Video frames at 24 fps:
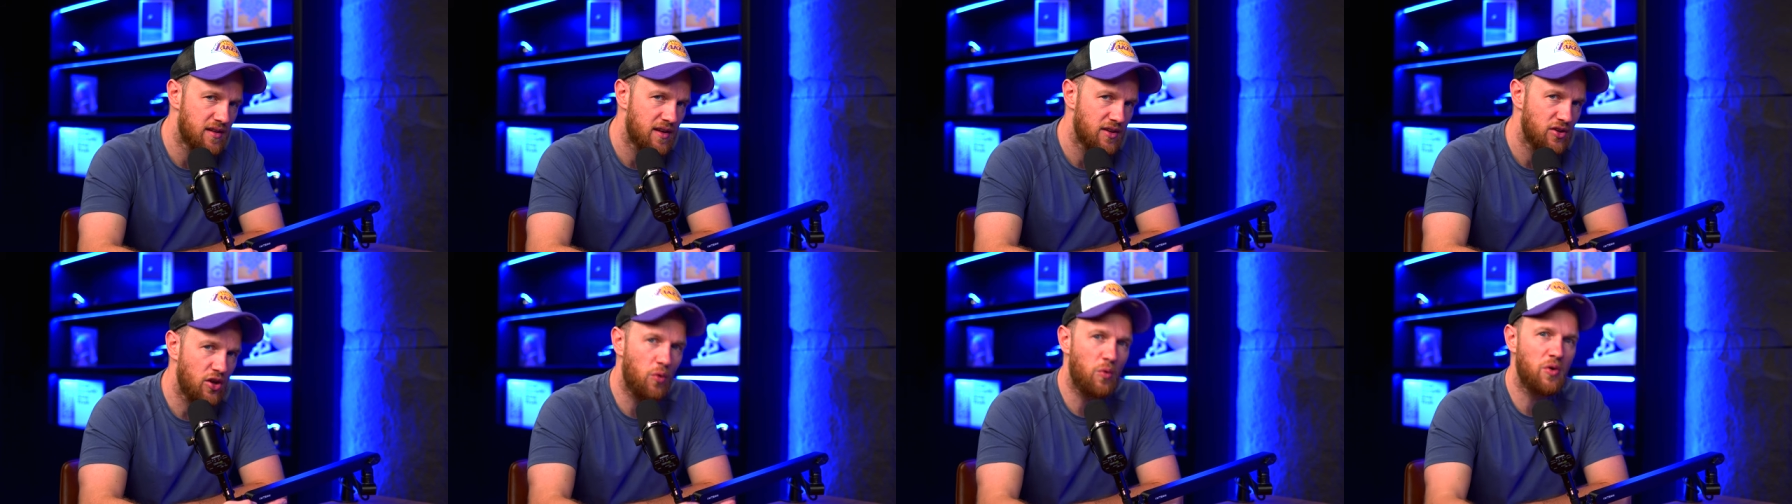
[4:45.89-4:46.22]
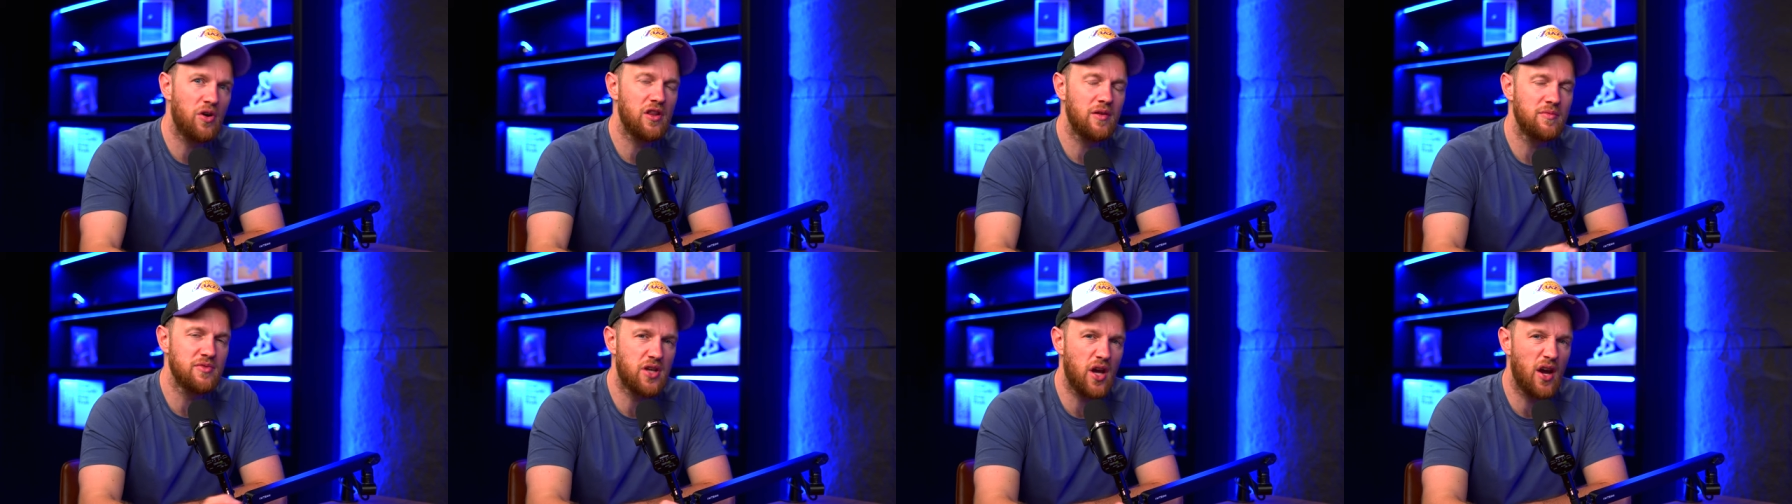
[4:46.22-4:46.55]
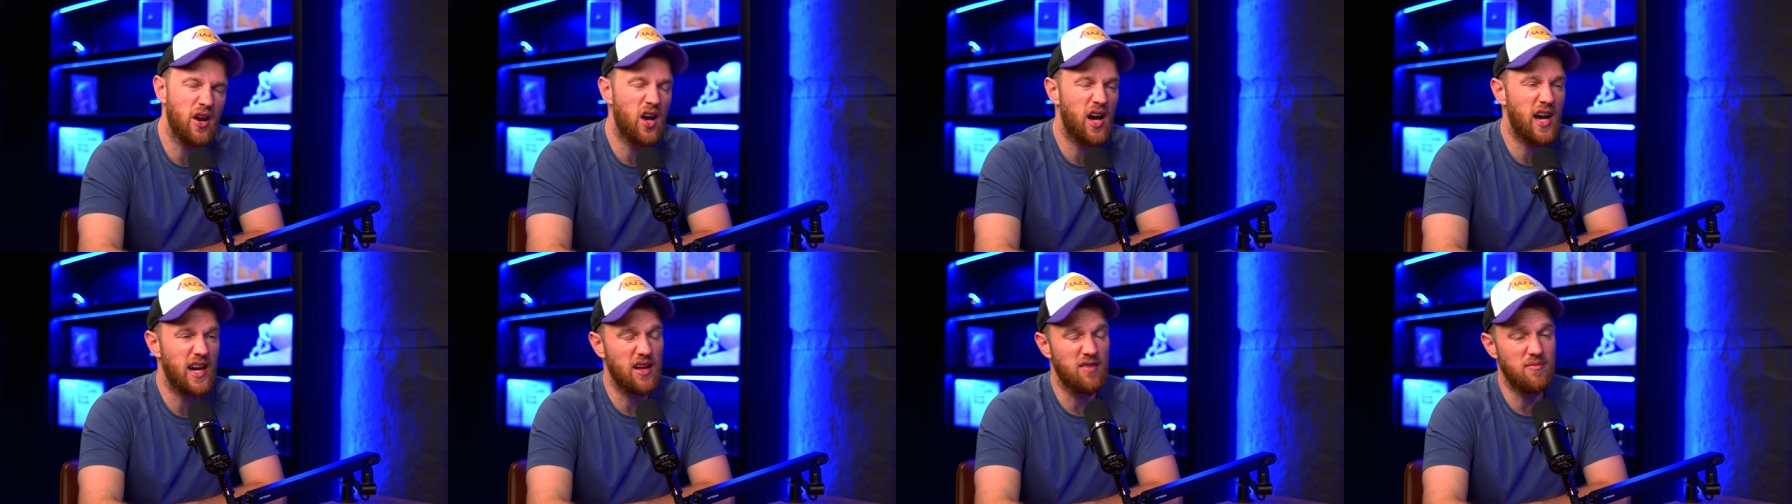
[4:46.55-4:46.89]
Not one of them's
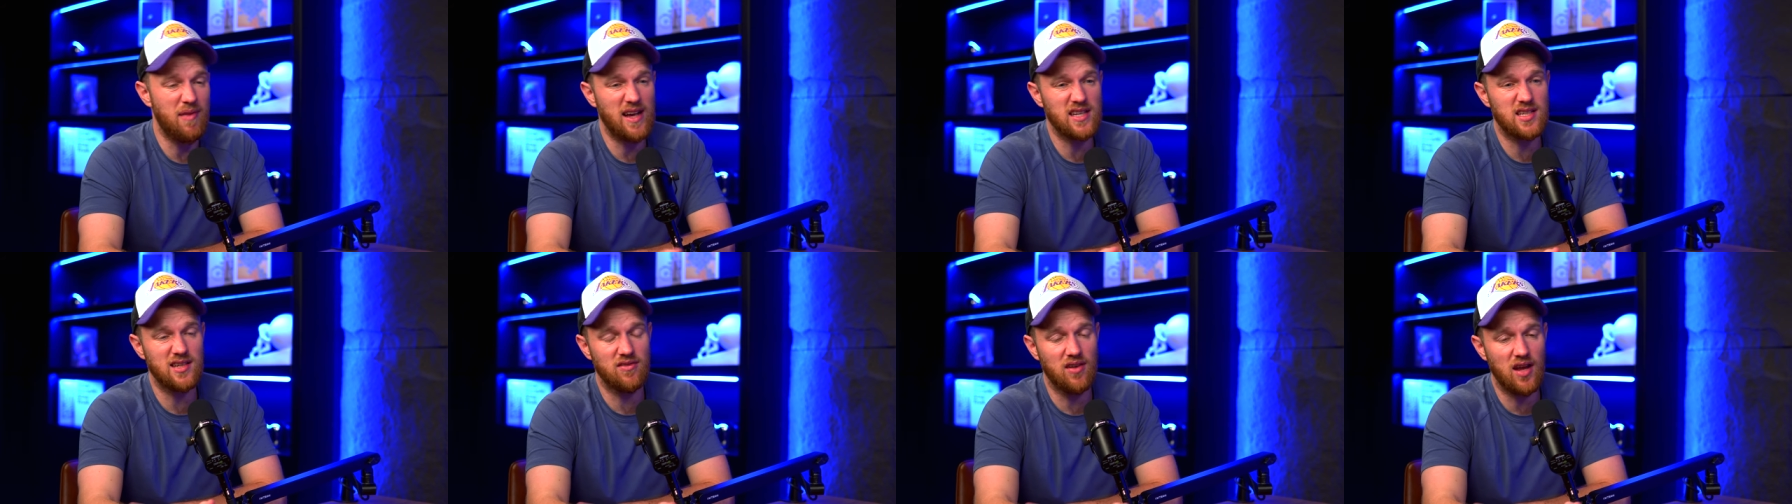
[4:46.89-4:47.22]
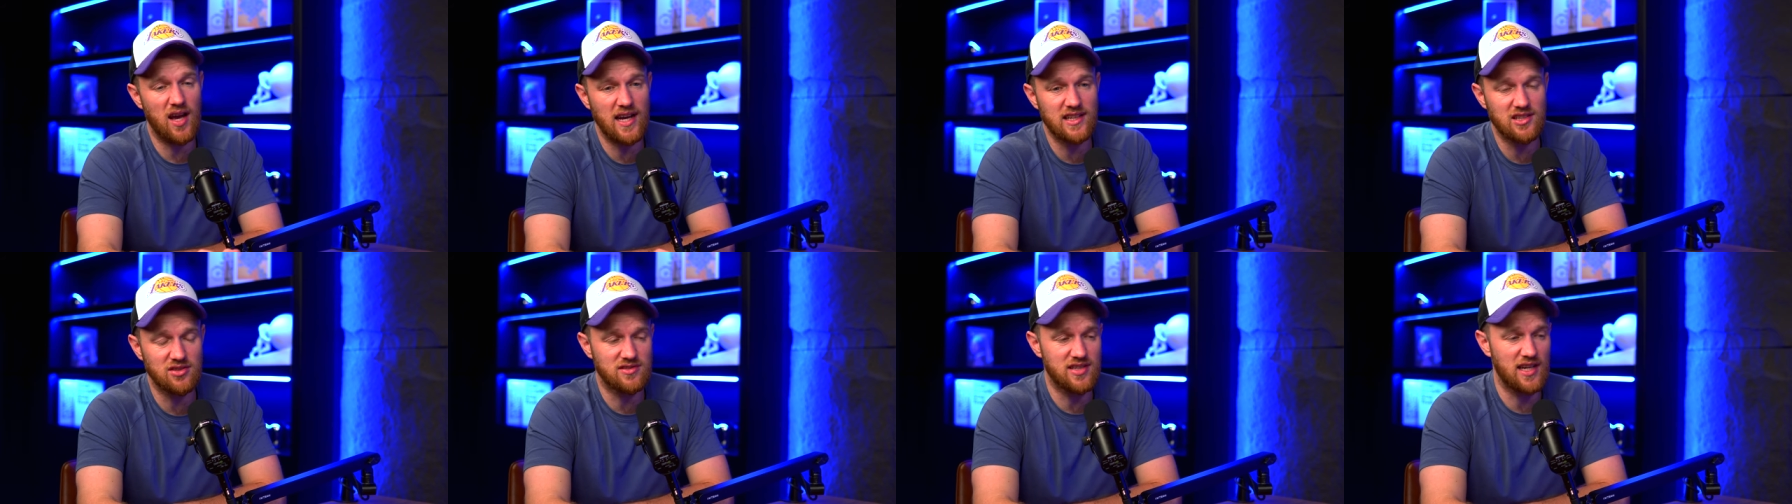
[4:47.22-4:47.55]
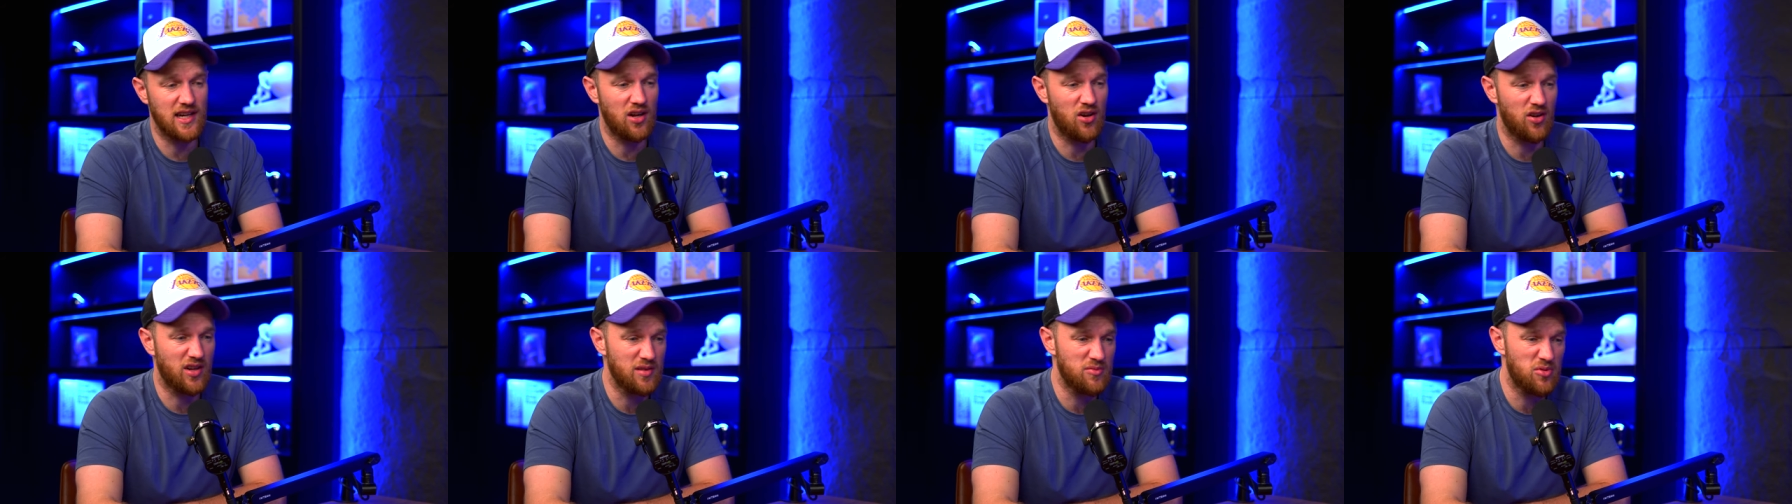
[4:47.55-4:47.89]
going, oh, I had a massive line until
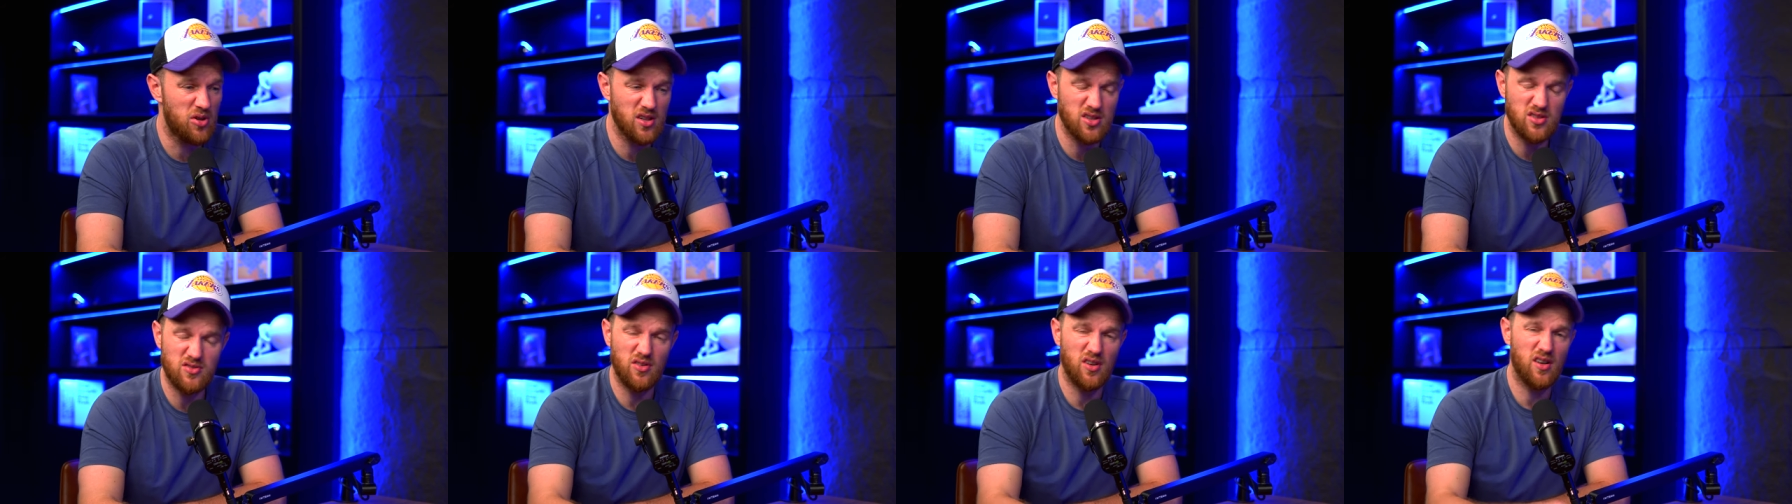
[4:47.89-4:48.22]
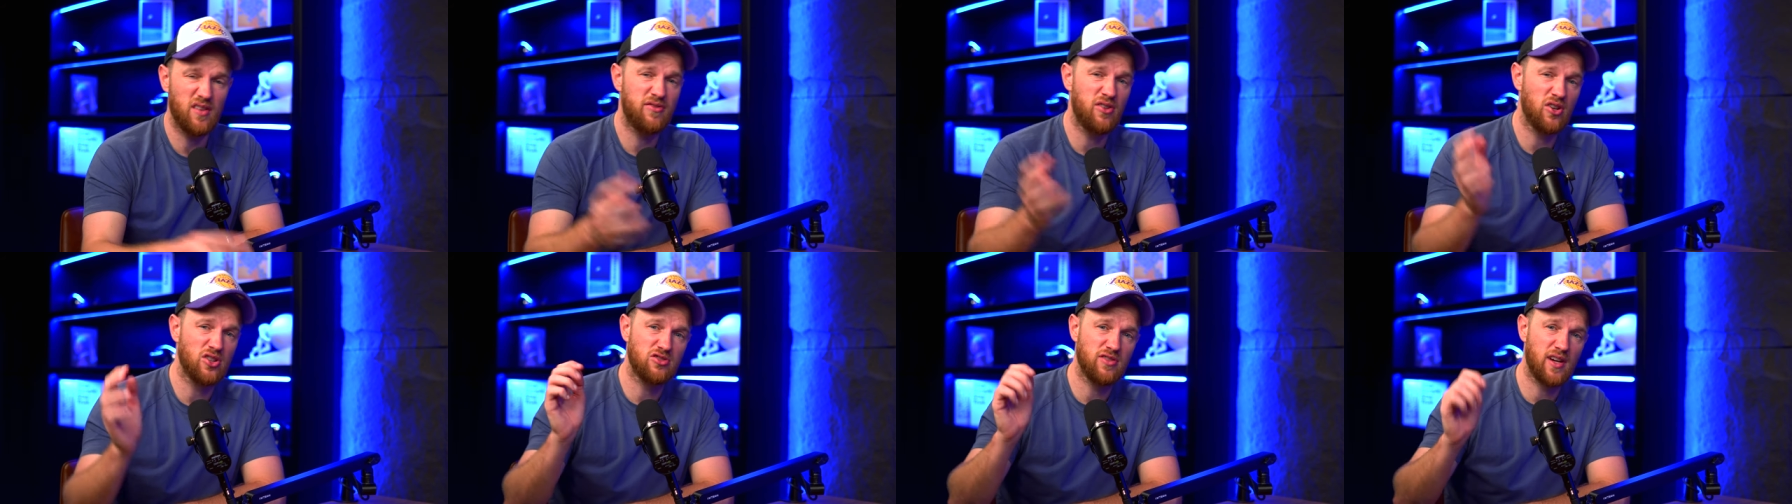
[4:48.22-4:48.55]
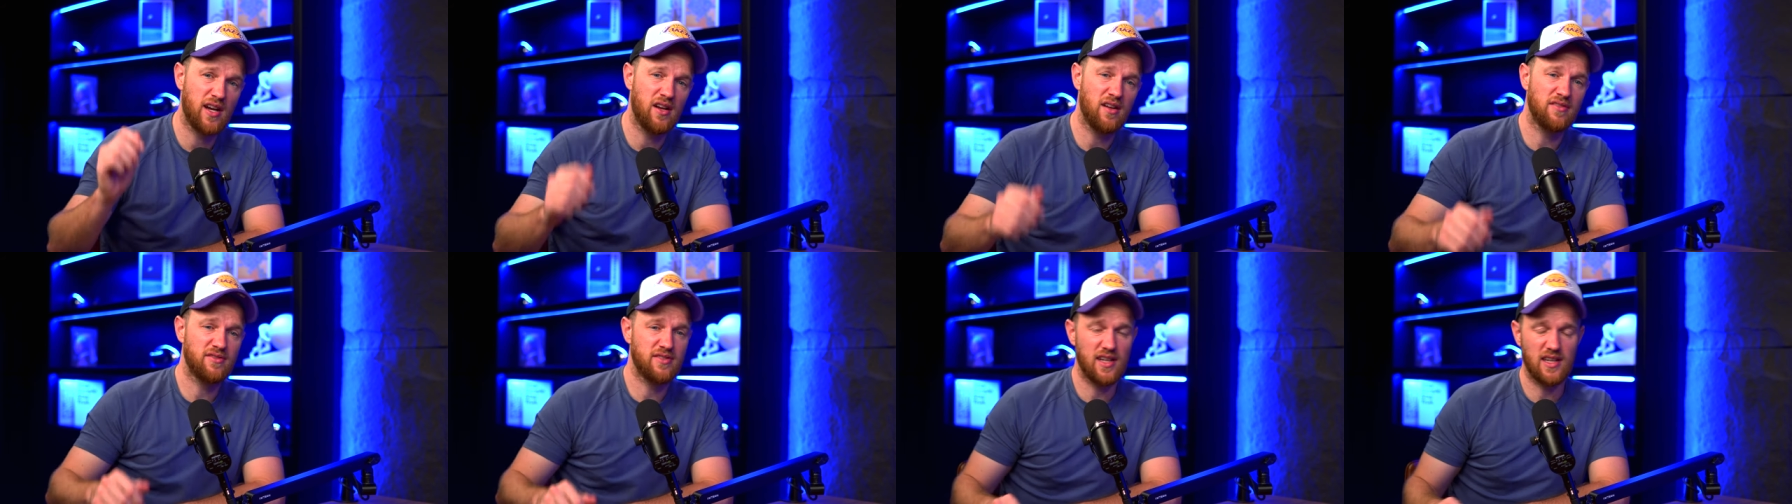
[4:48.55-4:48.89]
ten o'clock in the morning, just thought, I'll fuck
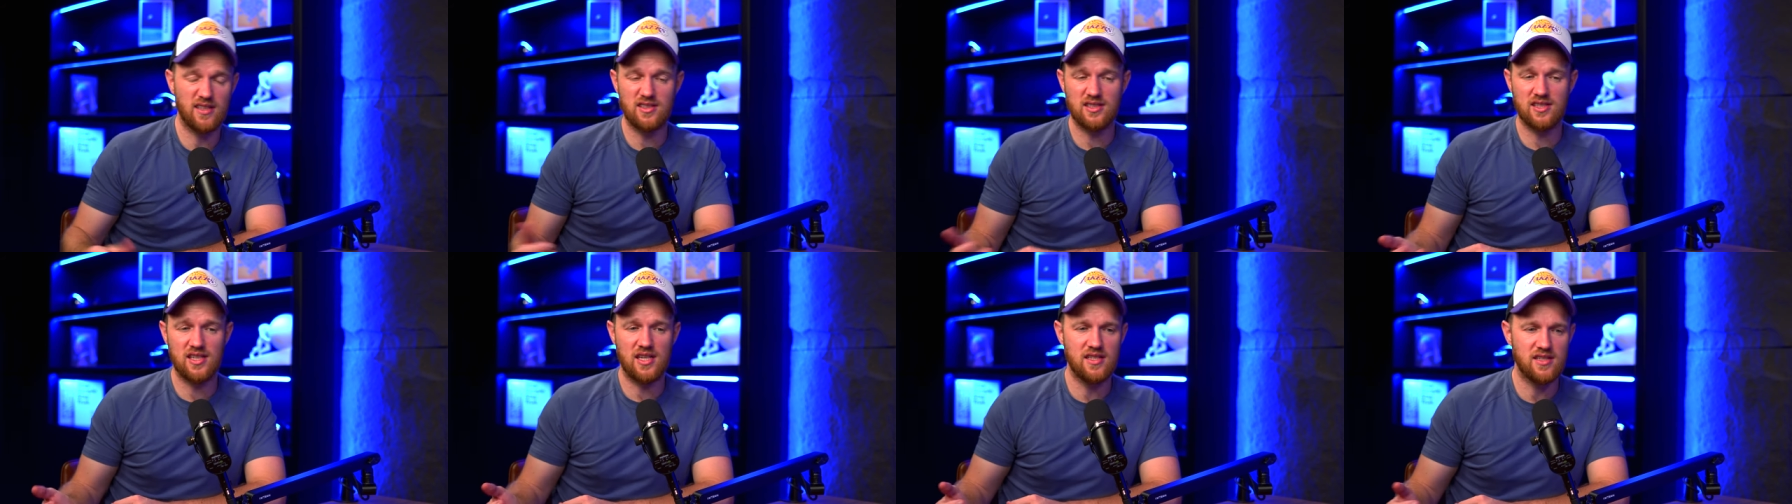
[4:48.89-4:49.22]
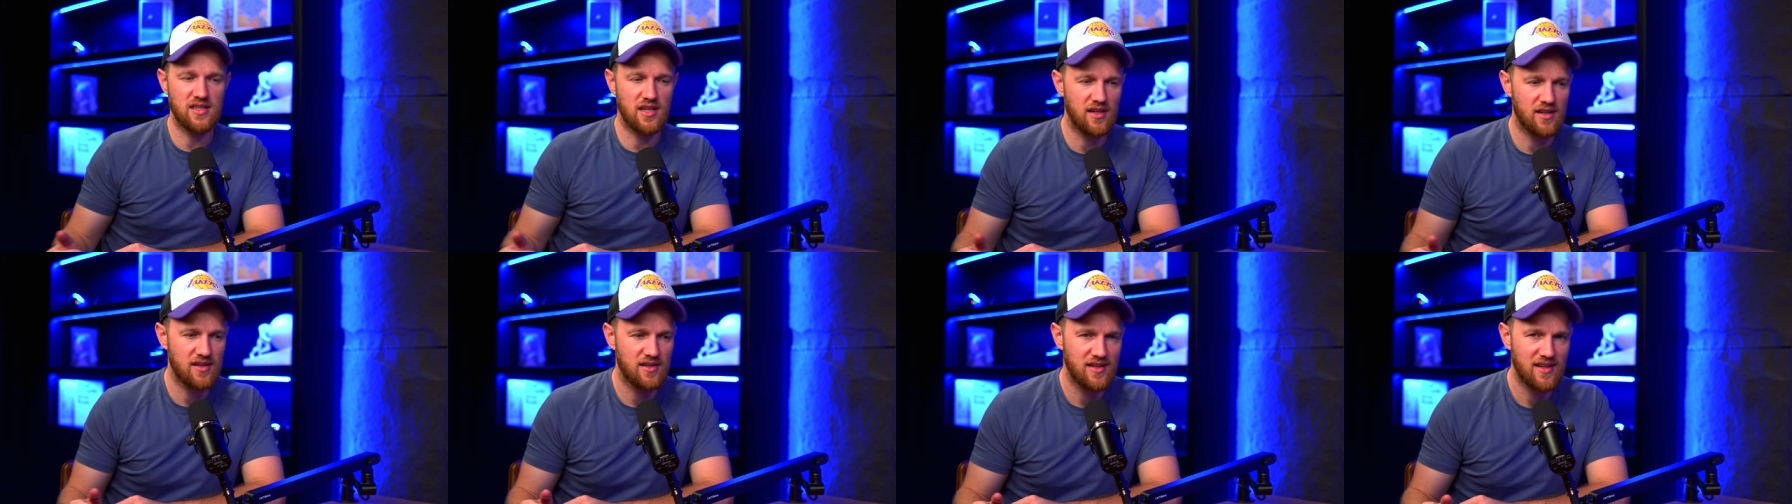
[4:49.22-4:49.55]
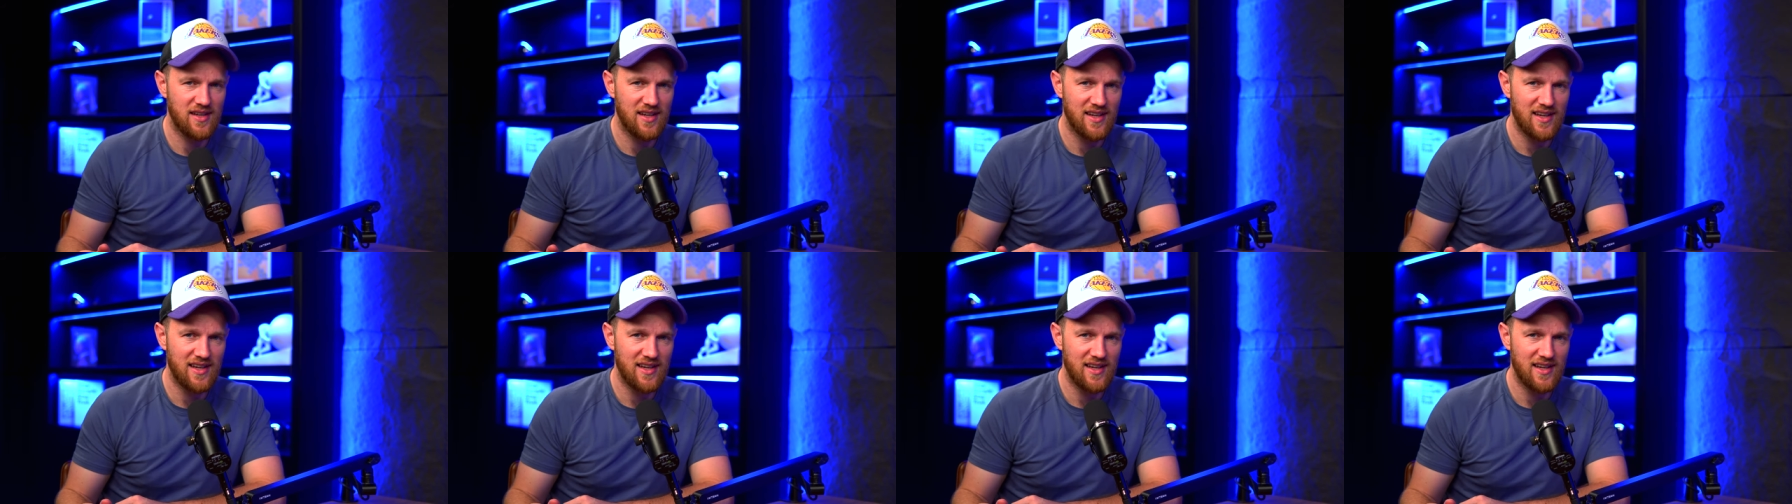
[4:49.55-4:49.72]
training off today because it's easier.